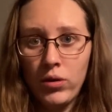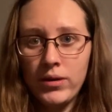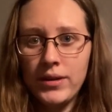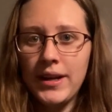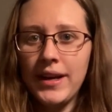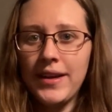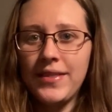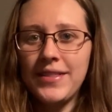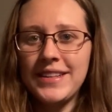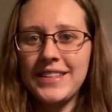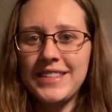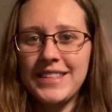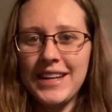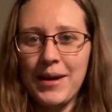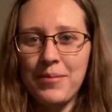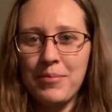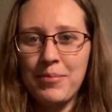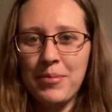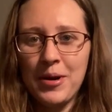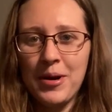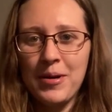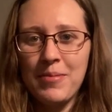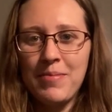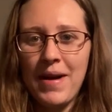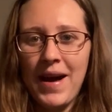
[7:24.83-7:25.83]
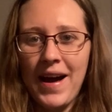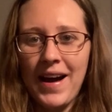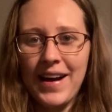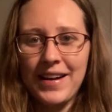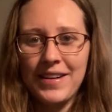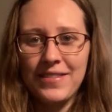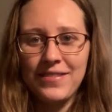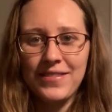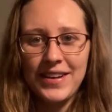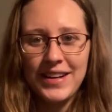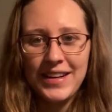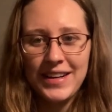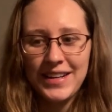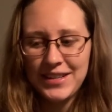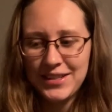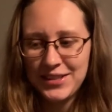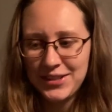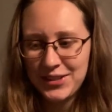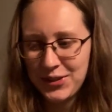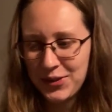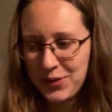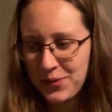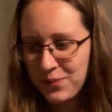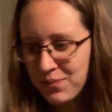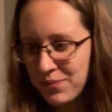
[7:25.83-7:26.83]
in the diaper bag if I need to.
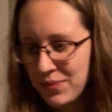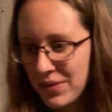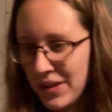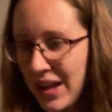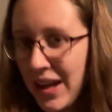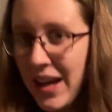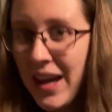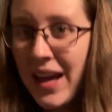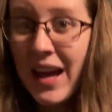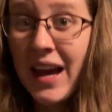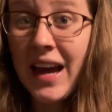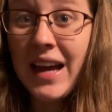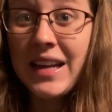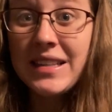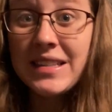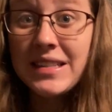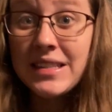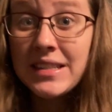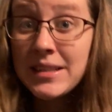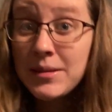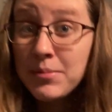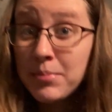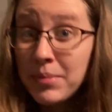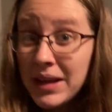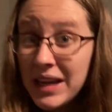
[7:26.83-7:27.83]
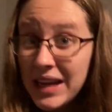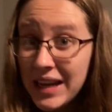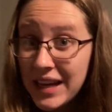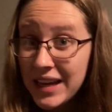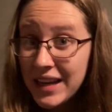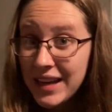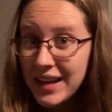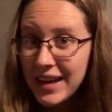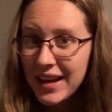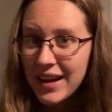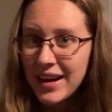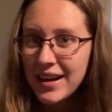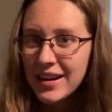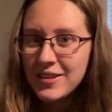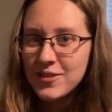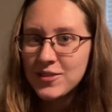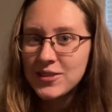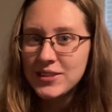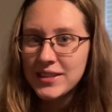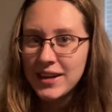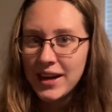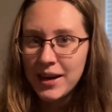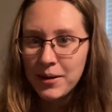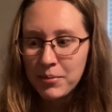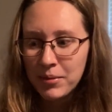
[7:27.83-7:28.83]
And speaking of
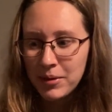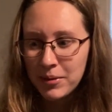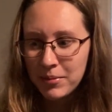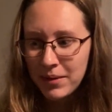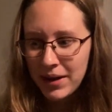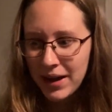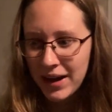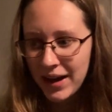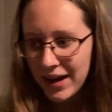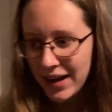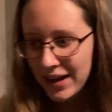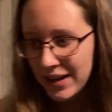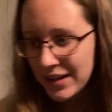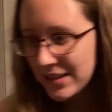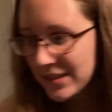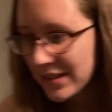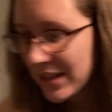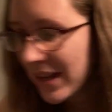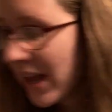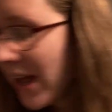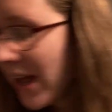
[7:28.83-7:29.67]
diaper bags,